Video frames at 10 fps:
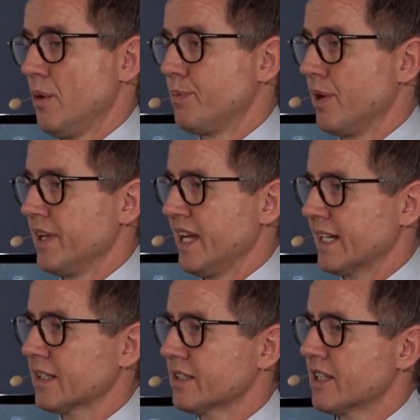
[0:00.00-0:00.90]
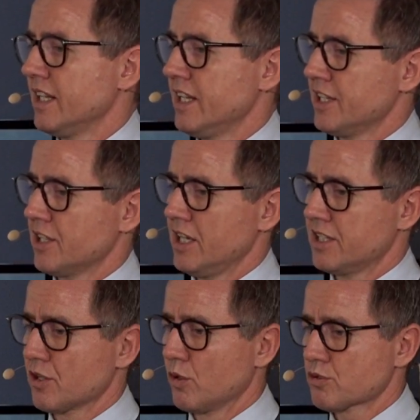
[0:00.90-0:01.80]
but actually
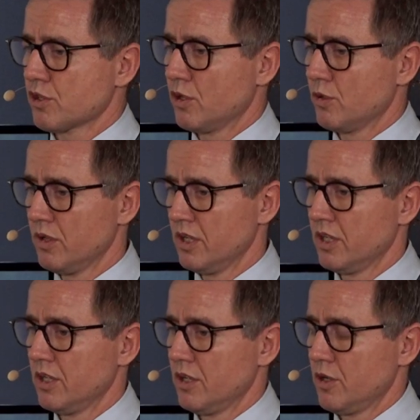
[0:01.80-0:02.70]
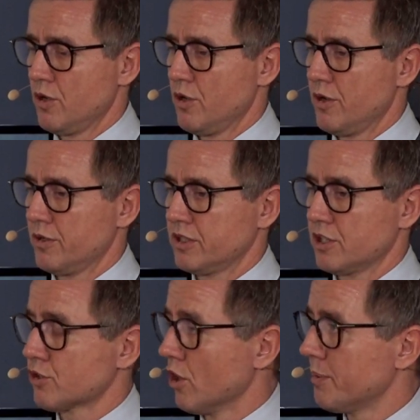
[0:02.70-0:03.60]
it's also
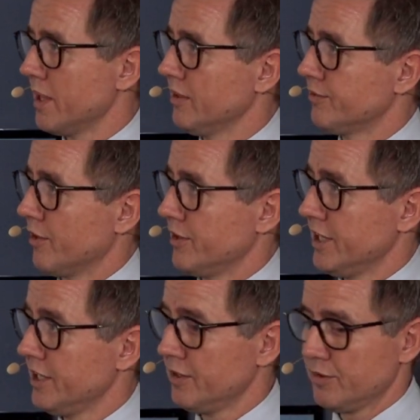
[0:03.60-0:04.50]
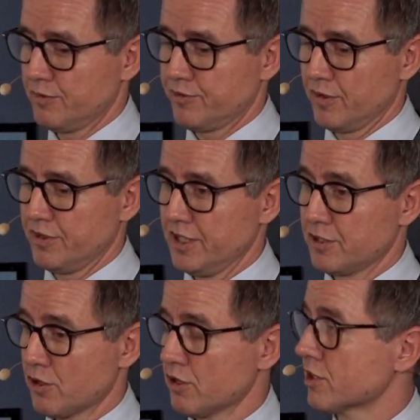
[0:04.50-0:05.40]
disturbing for the
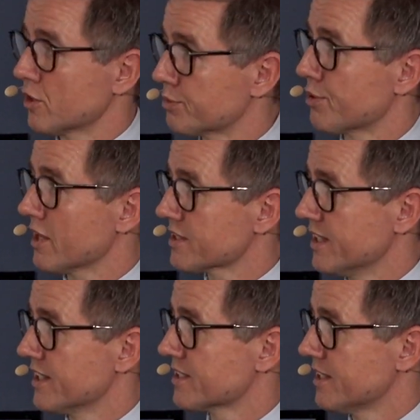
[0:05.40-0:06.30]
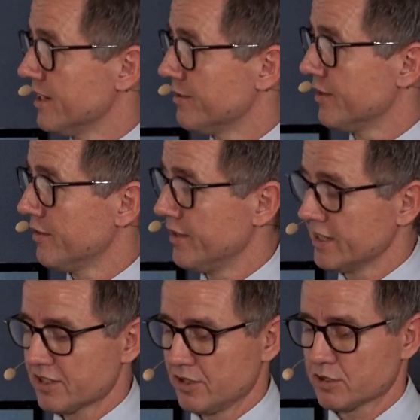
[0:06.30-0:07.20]
surgical process if
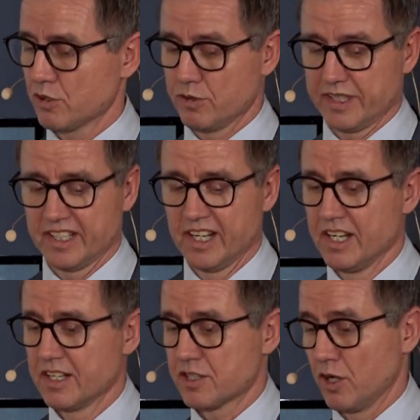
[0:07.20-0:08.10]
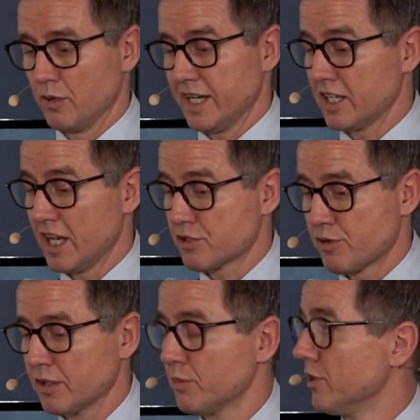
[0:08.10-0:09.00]
things are not going. So a
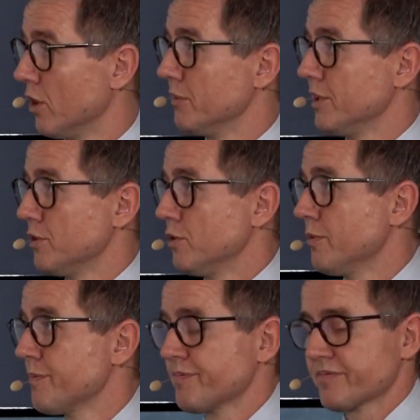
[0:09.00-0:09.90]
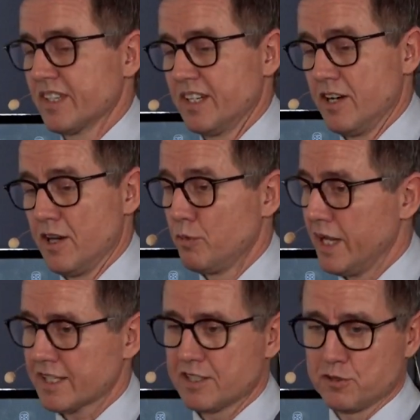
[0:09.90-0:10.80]
trick we normally do, we
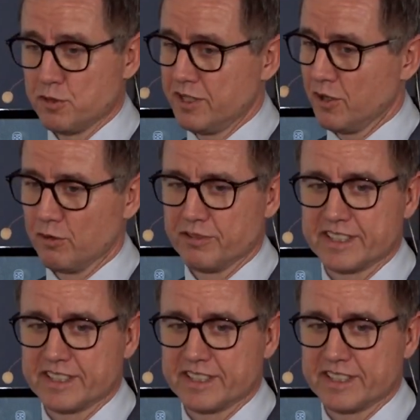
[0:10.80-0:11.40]
actually do it over